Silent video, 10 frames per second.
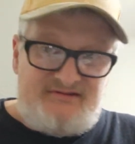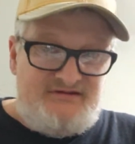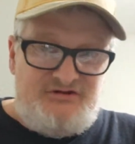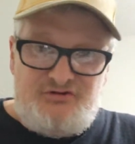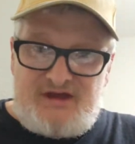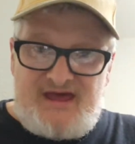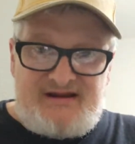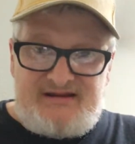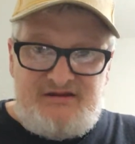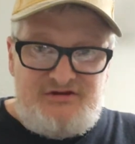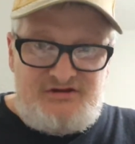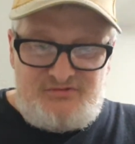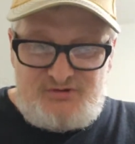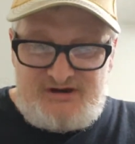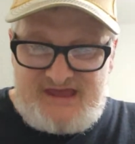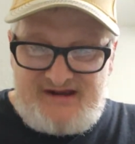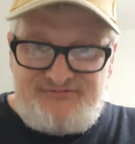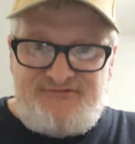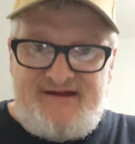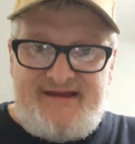we gotta
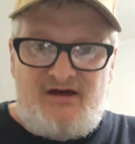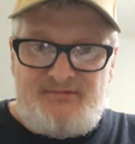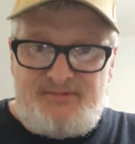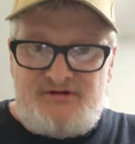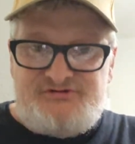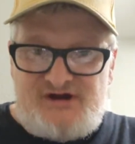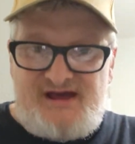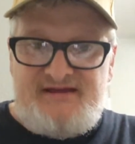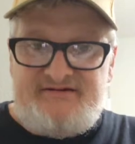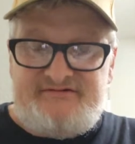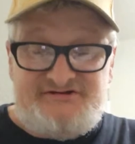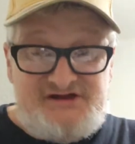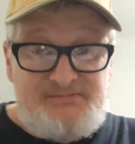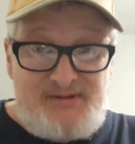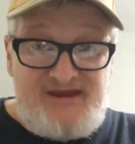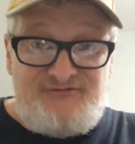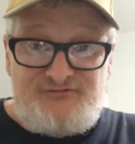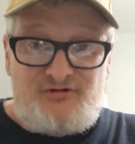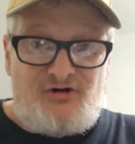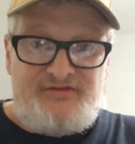find out about your eyes, and she paid
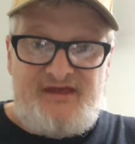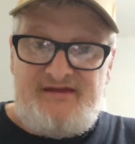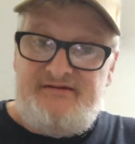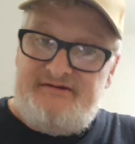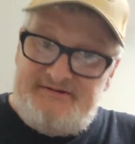for all that.